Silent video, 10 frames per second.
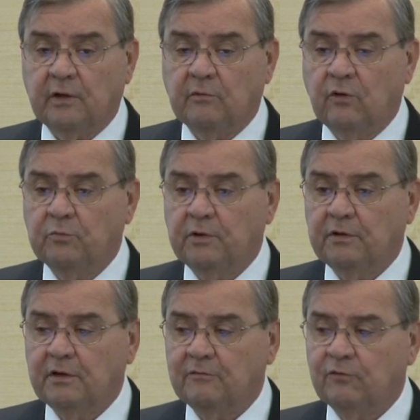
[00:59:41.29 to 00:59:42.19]
I'm
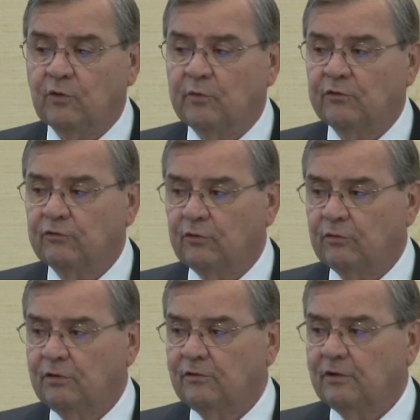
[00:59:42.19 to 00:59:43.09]
hoping that former
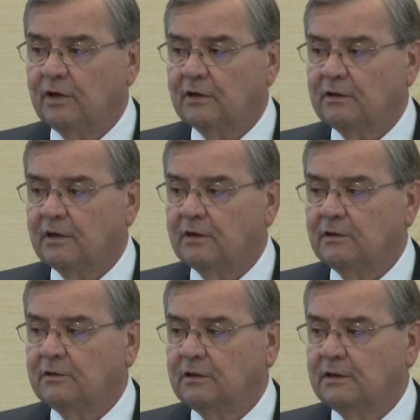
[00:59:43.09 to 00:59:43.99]
students like
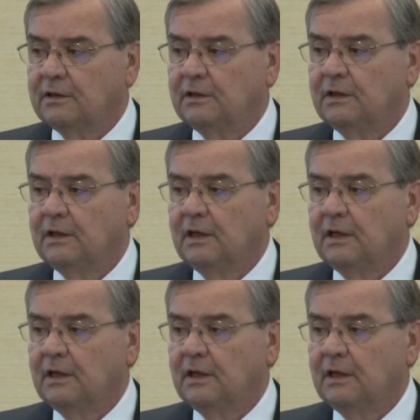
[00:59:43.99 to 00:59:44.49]
Tayla Lee,